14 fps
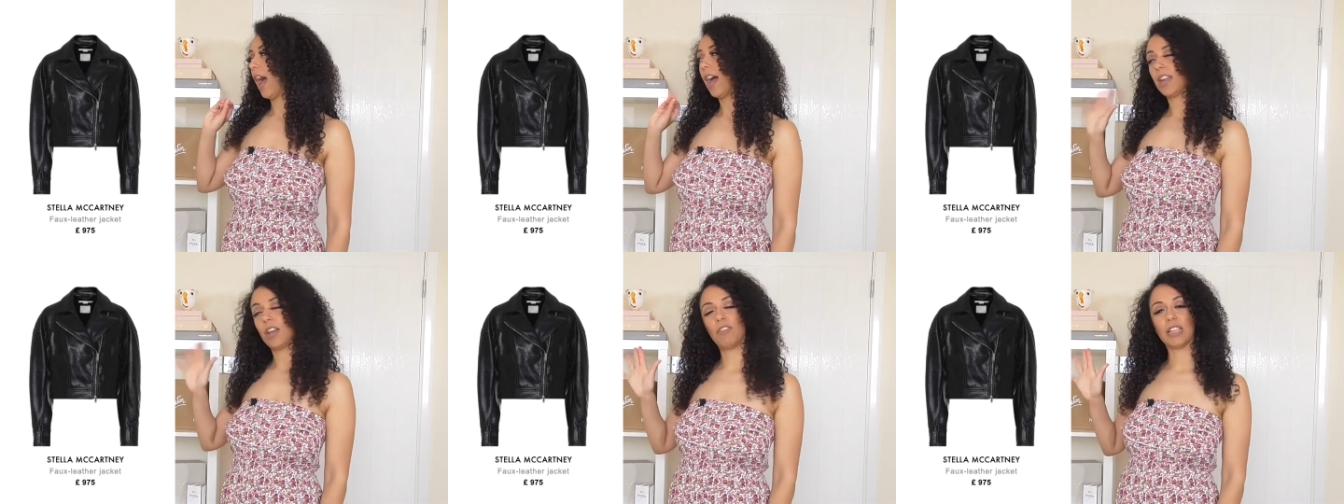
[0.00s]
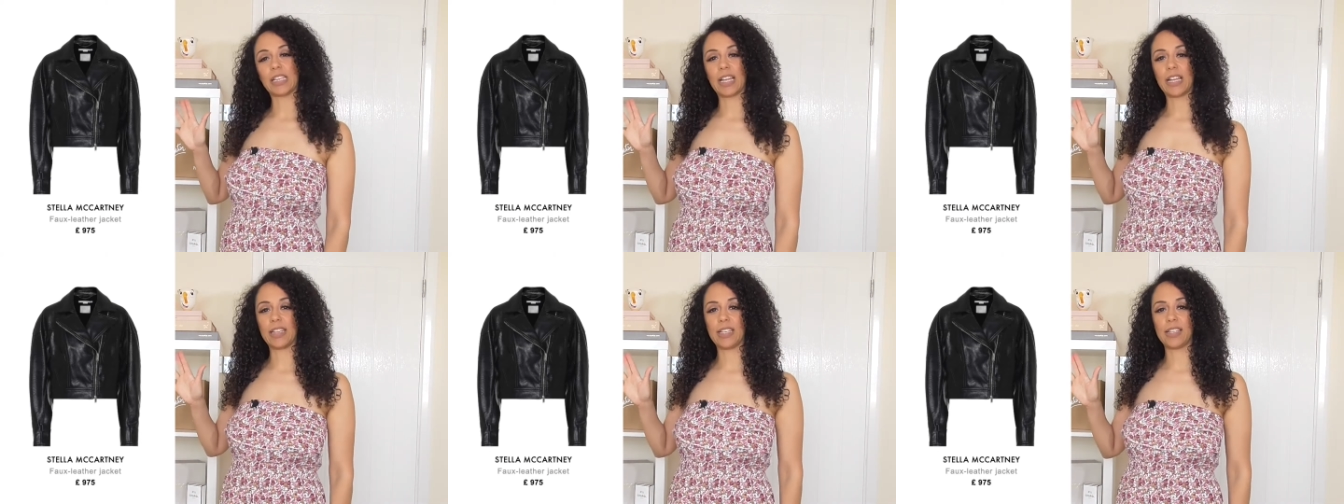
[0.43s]
And I really
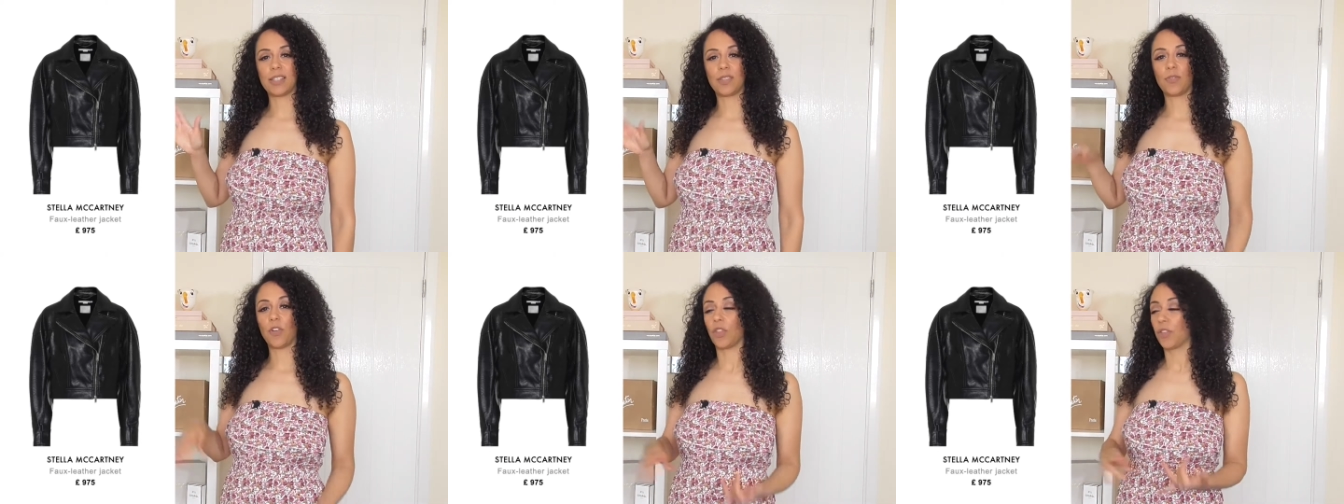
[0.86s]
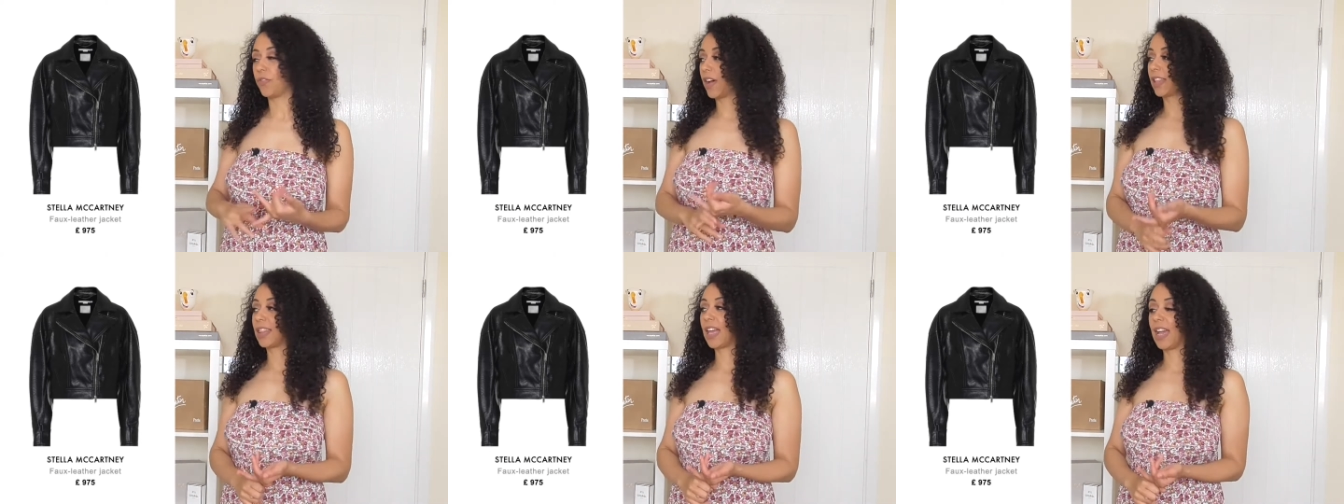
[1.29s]
like this for the
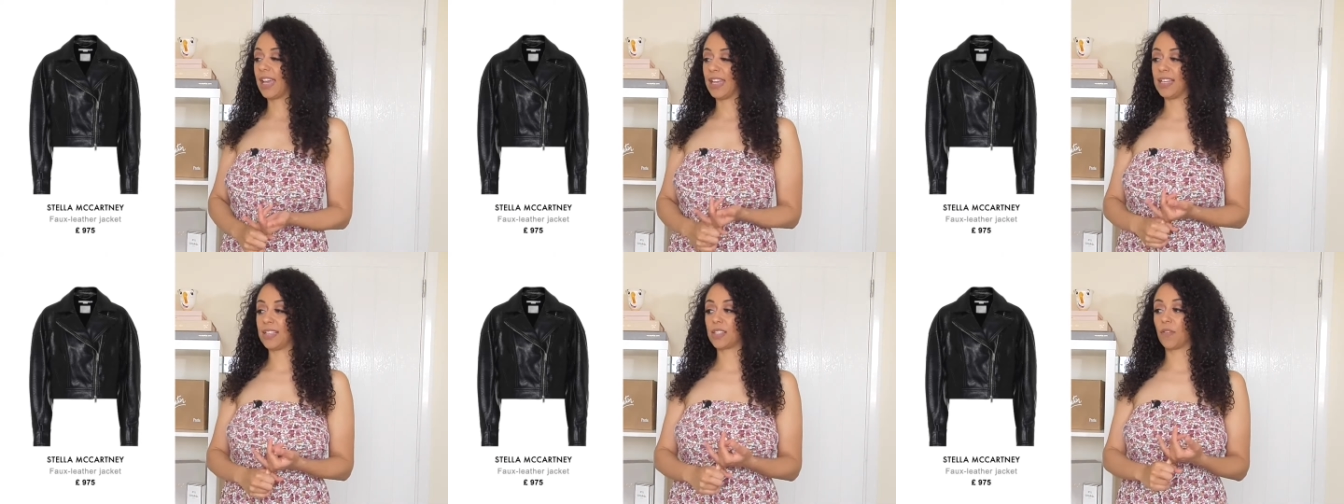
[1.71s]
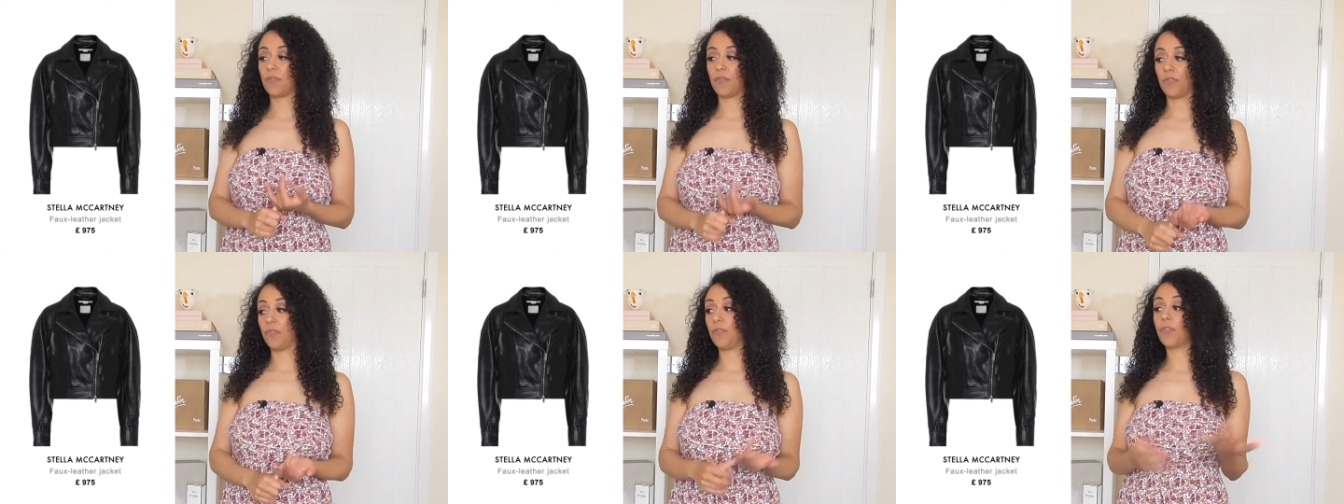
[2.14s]
fact that it is
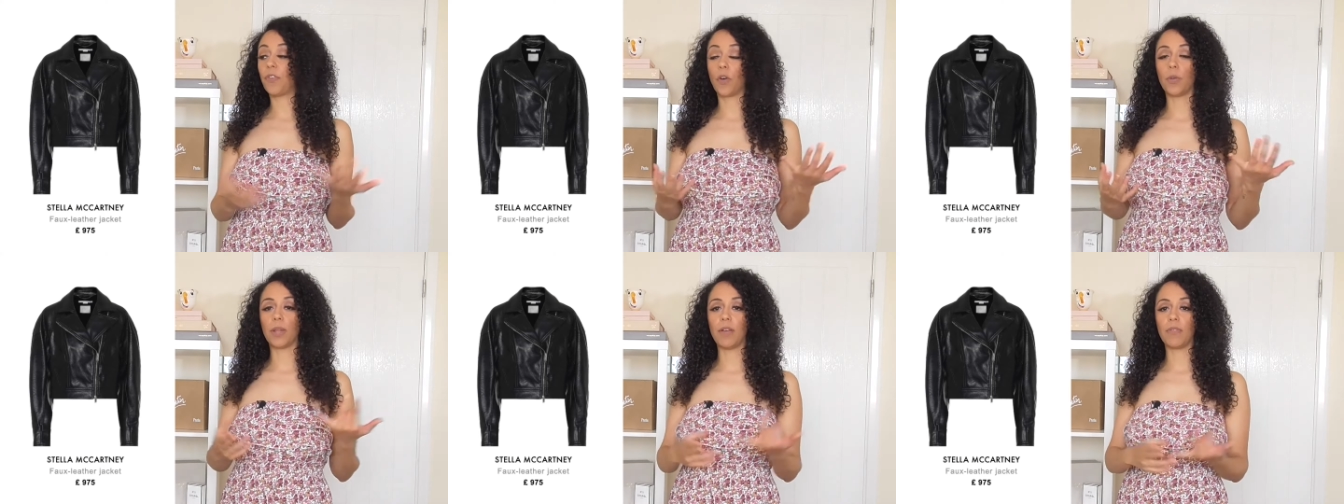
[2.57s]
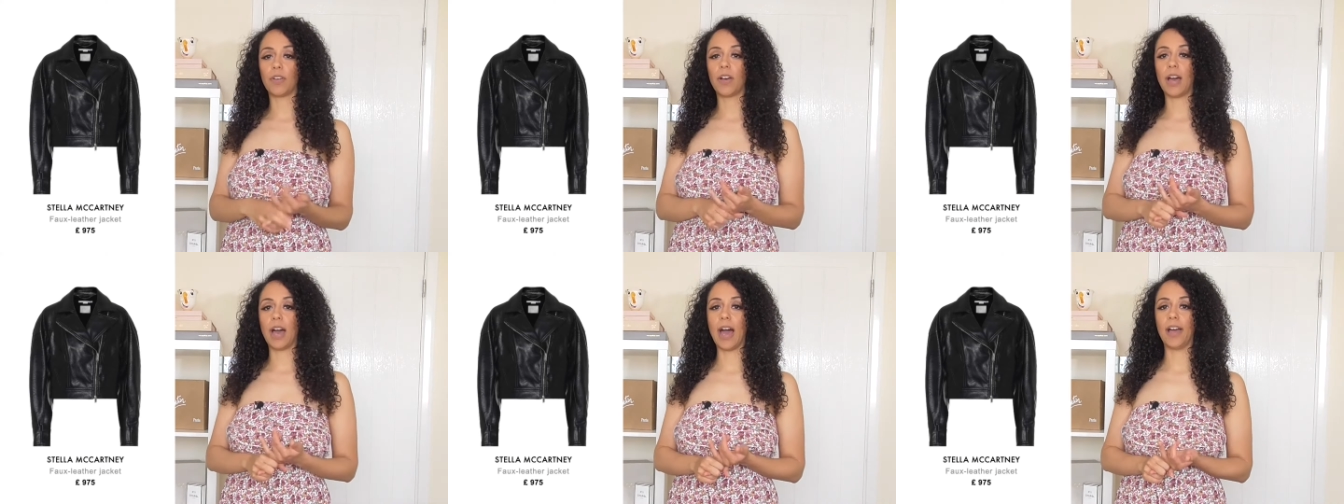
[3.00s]
faux
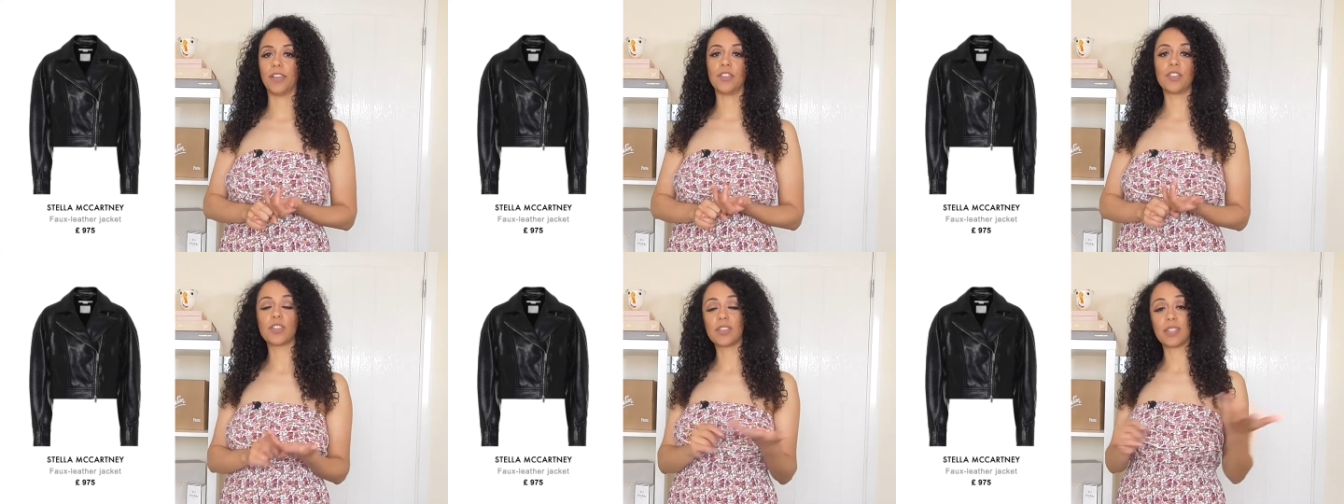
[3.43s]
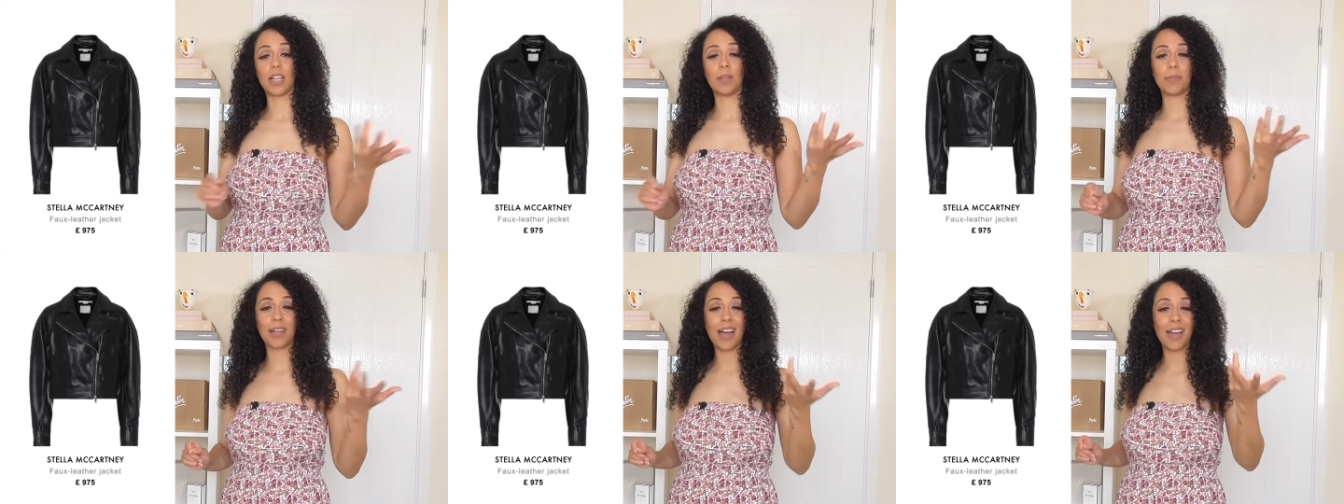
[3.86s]
leather and
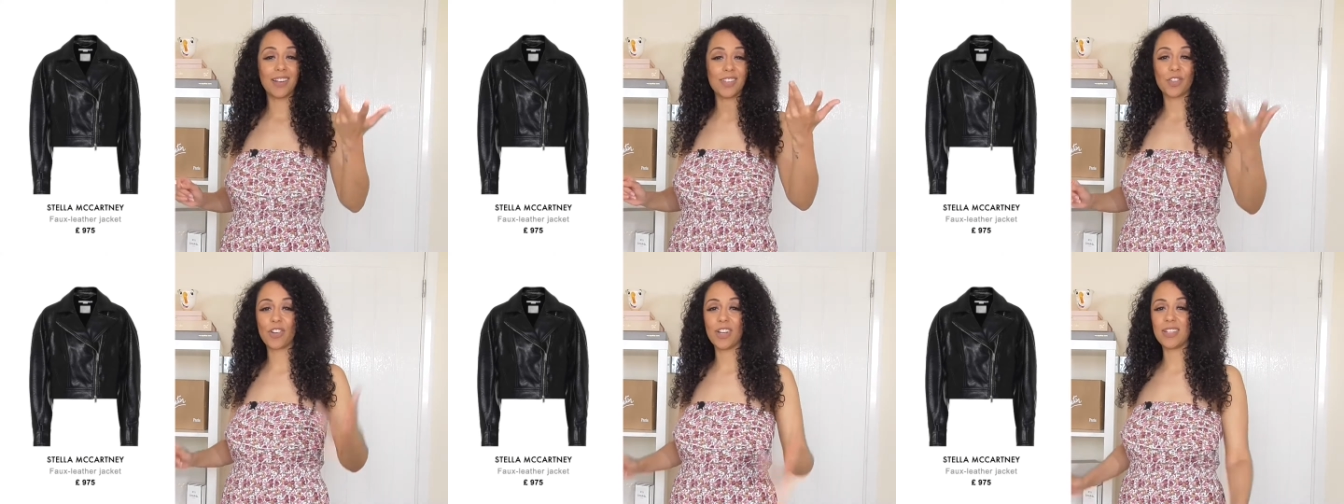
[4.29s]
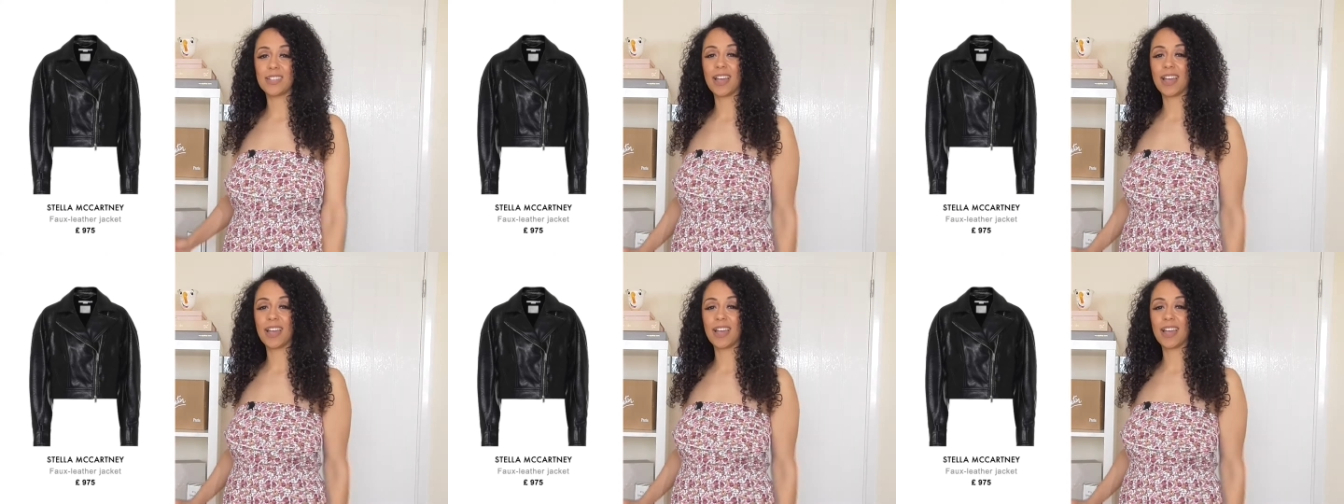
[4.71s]
Stella McCartney is a great